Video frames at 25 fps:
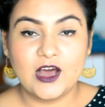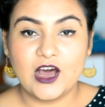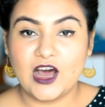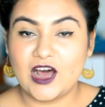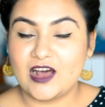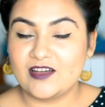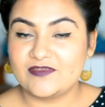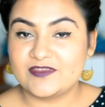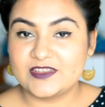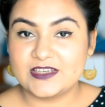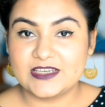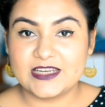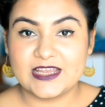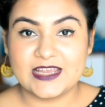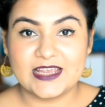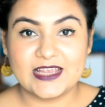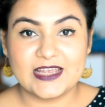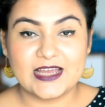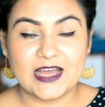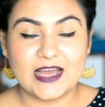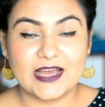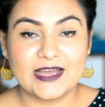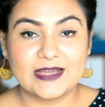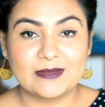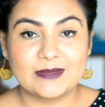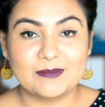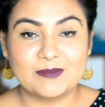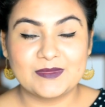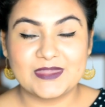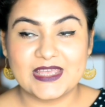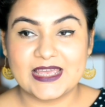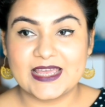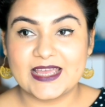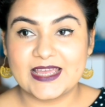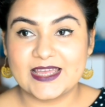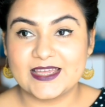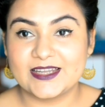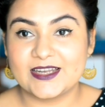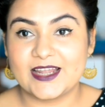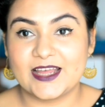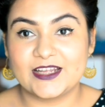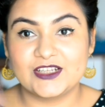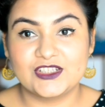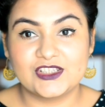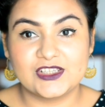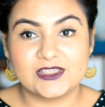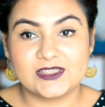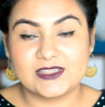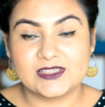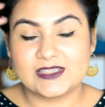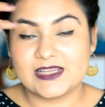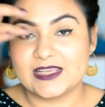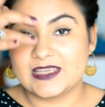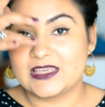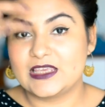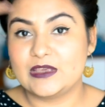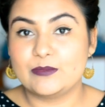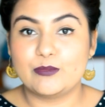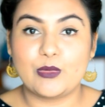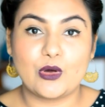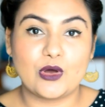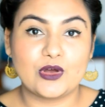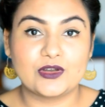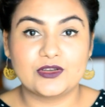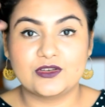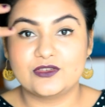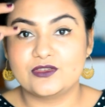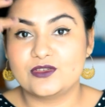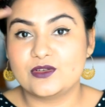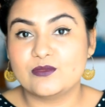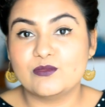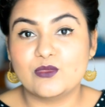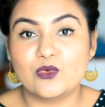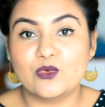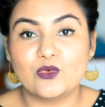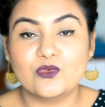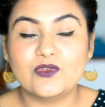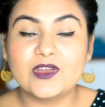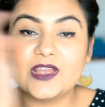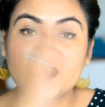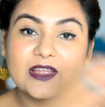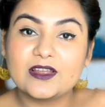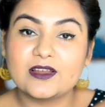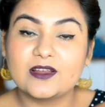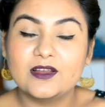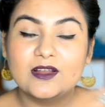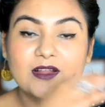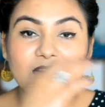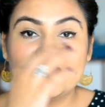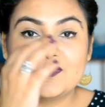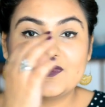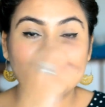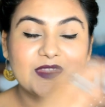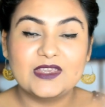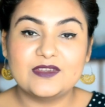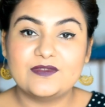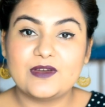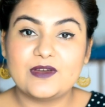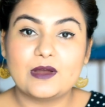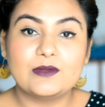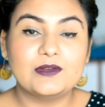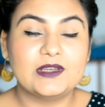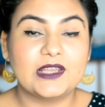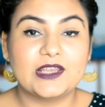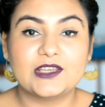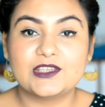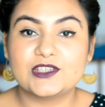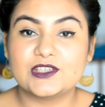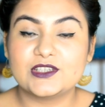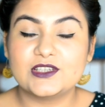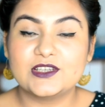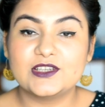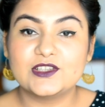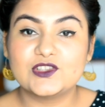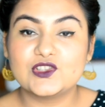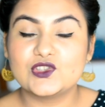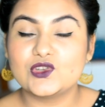Half the day I'm there, I just like keep on removing the foundation.